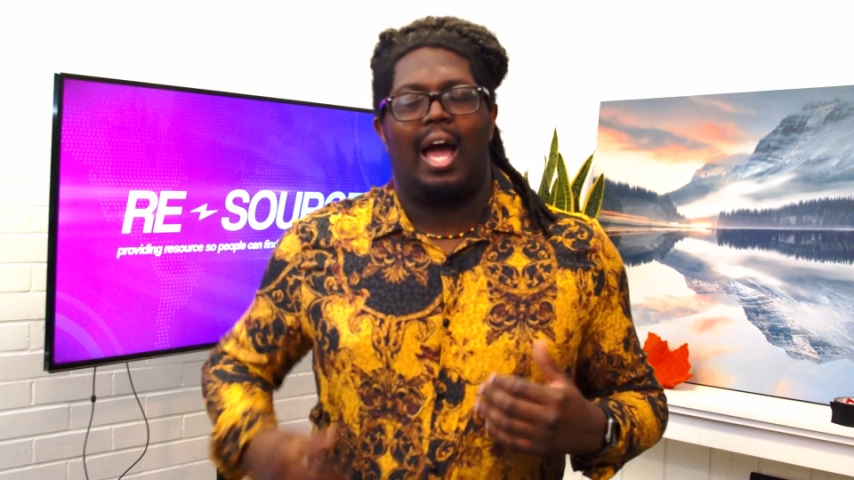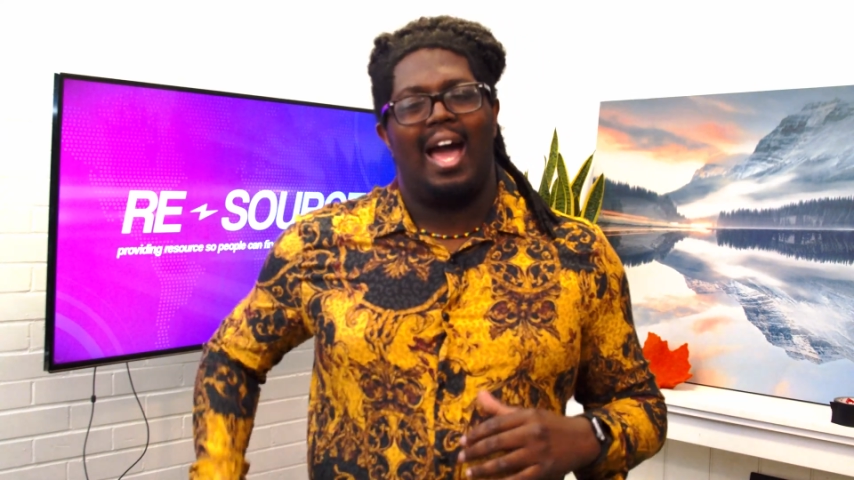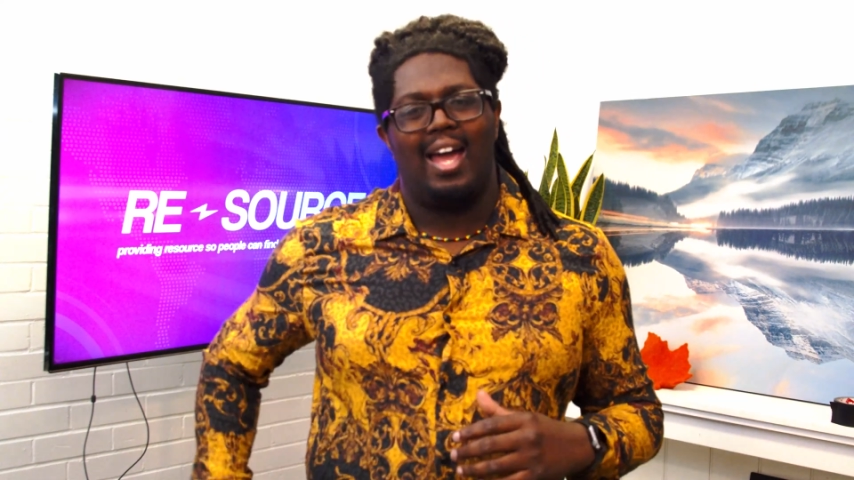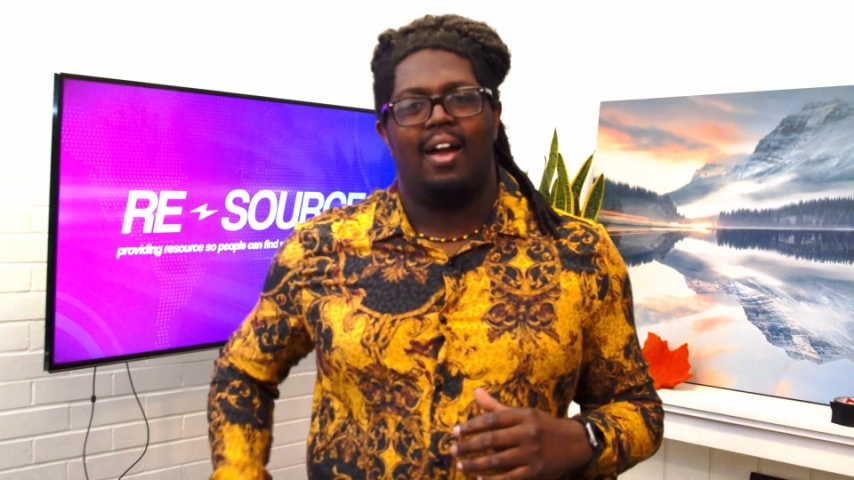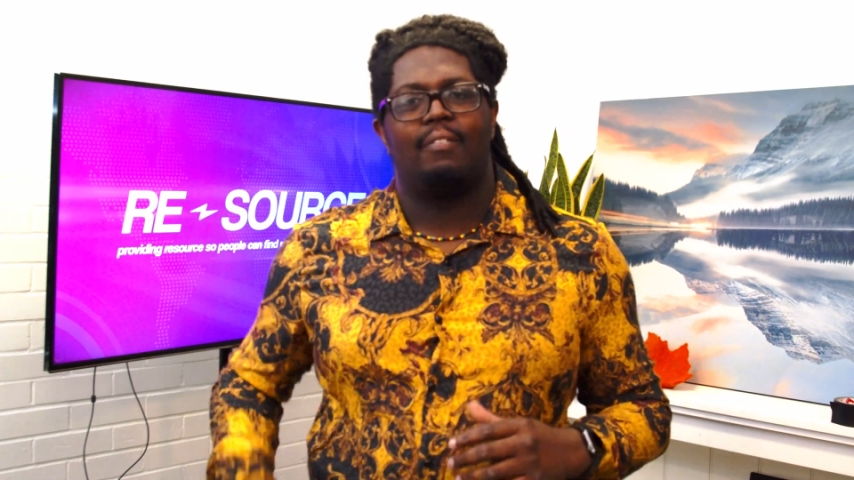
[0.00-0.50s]

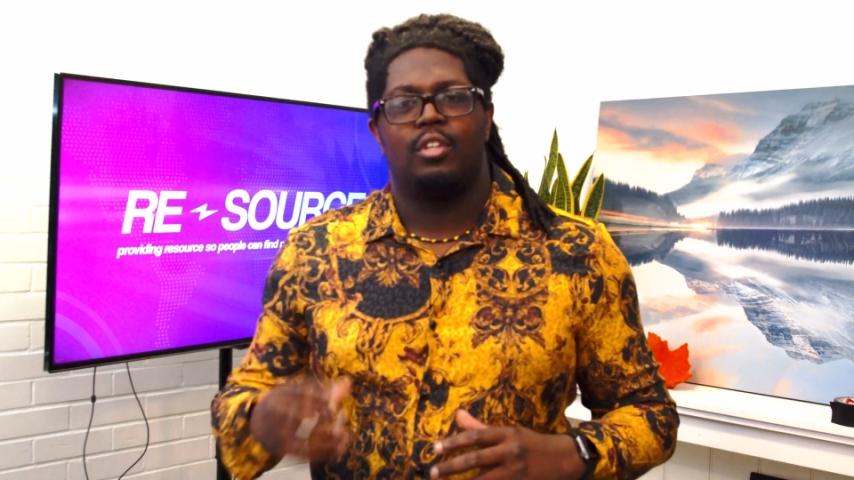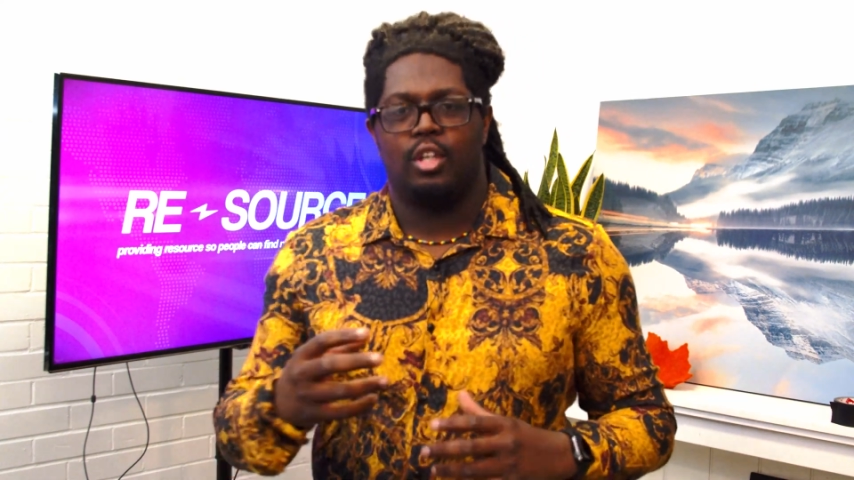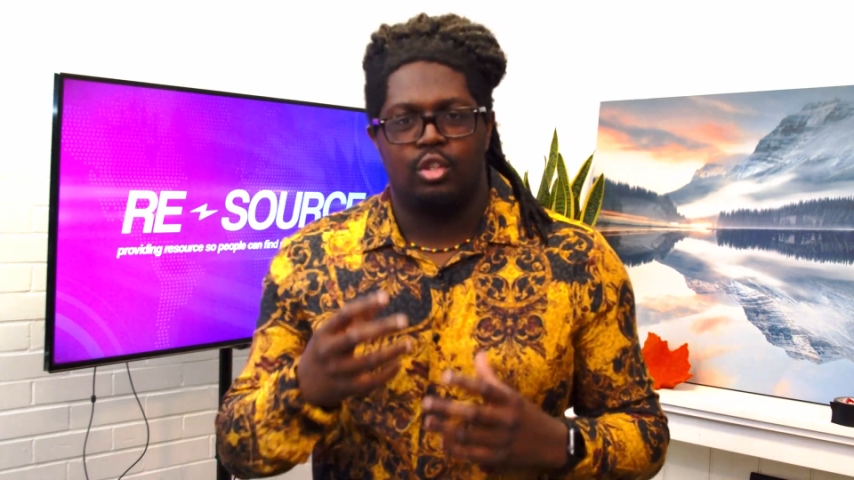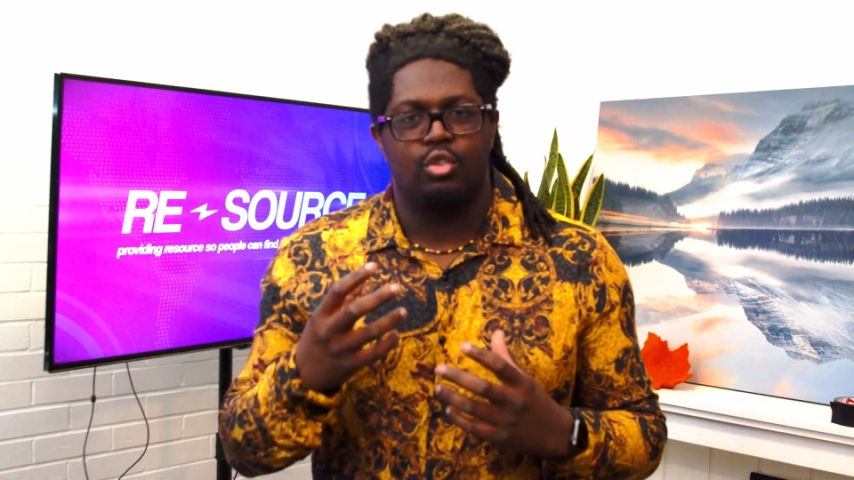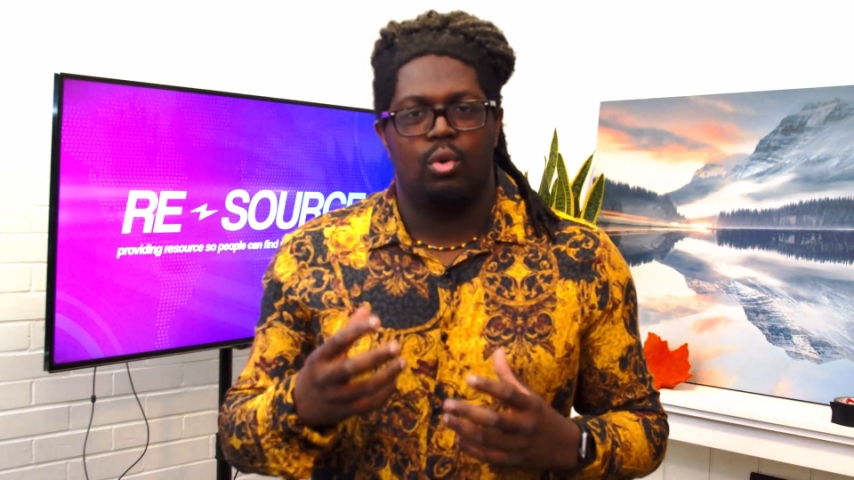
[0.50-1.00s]
I have to
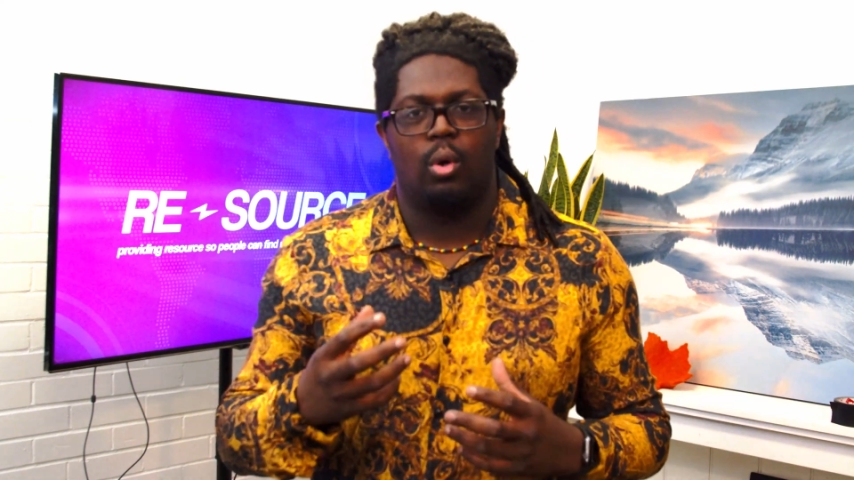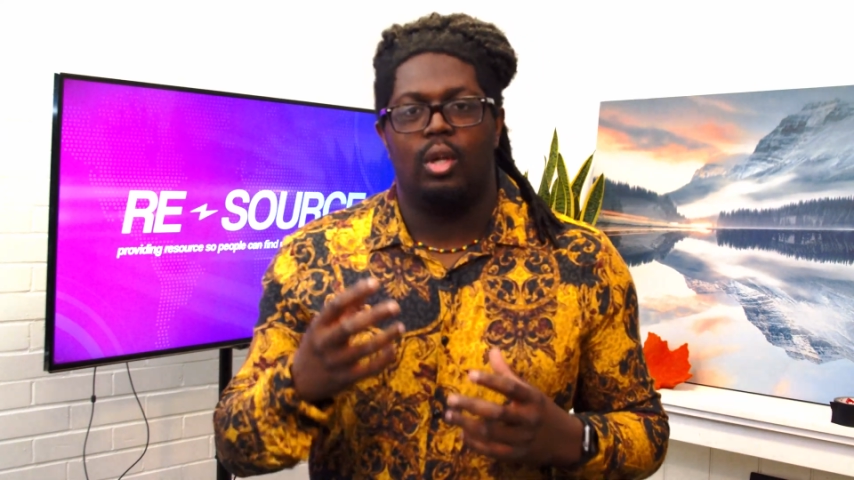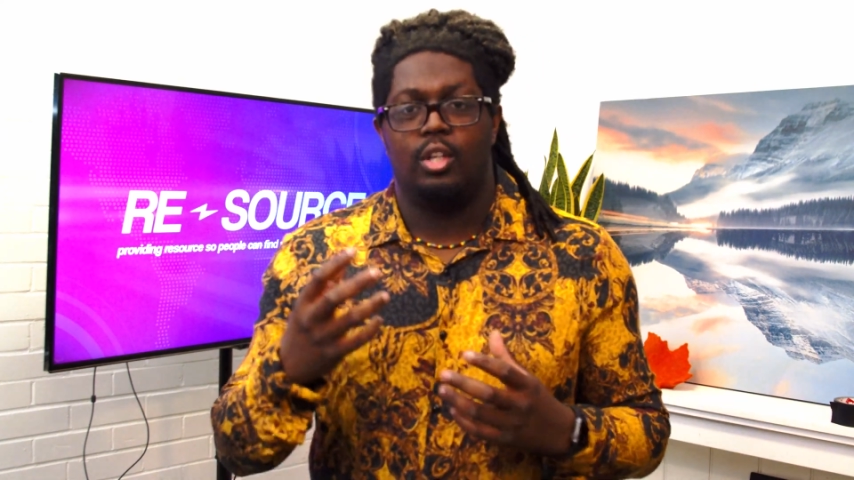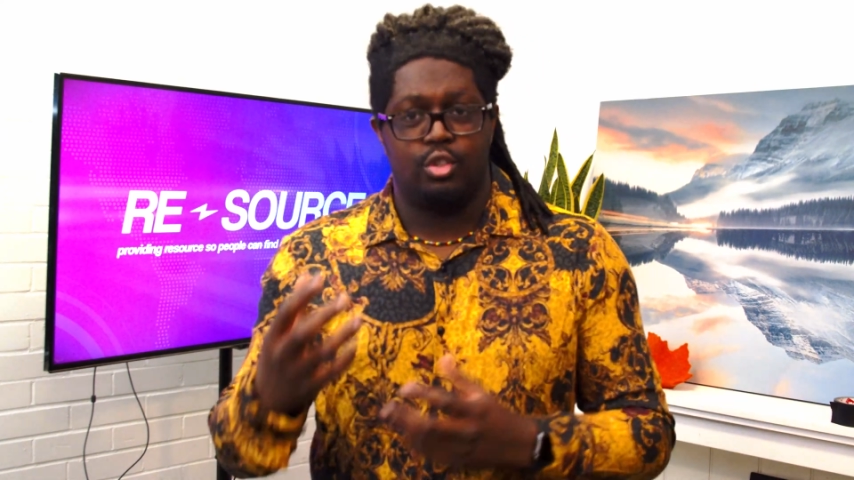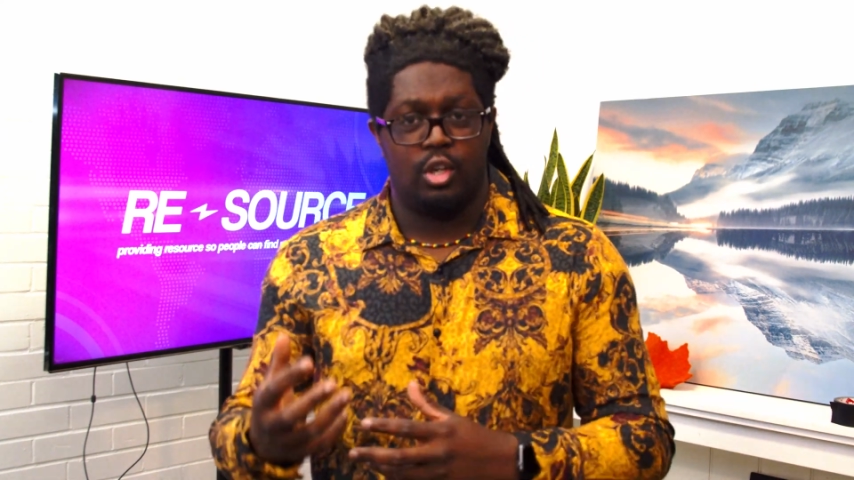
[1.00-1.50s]

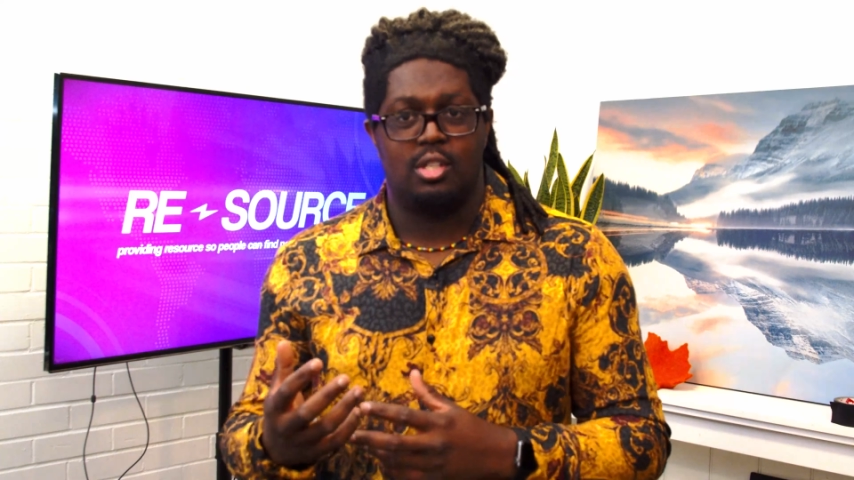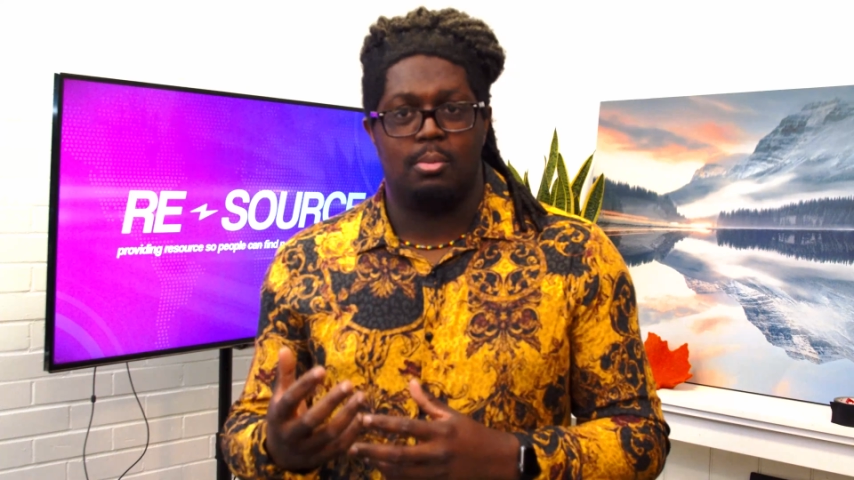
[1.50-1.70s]
control and trust